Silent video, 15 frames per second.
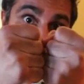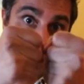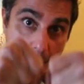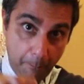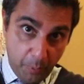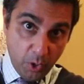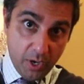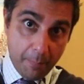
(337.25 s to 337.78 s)

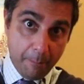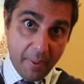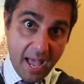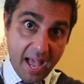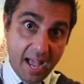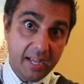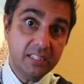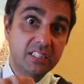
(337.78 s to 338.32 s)
you put it
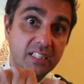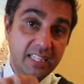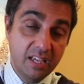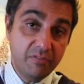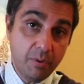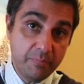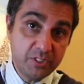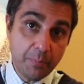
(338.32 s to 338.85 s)
back, you
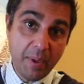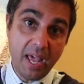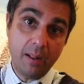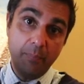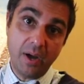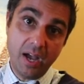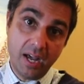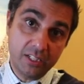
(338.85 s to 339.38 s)
give him some
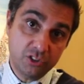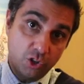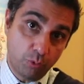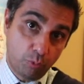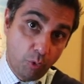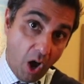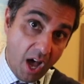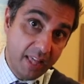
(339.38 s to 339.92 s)
antibiotics, you
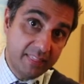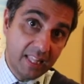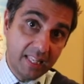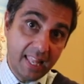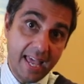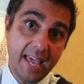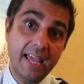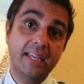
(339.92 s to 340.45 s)
rod the
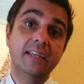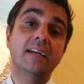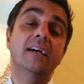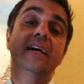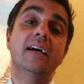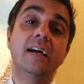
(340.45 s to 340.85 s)
leg.